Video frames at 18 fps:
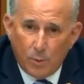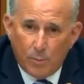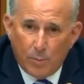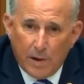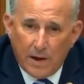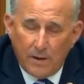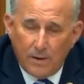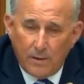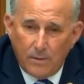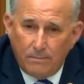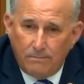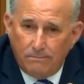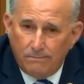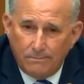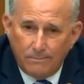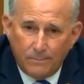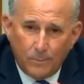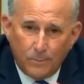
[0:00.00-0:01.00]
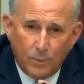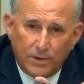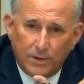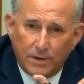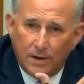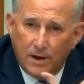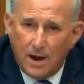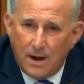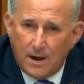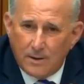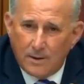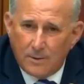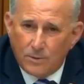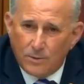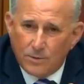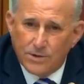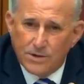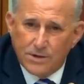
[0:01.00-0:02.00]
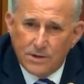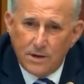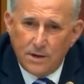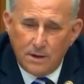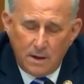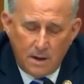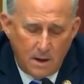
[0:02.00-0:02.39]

prepared with the goggles.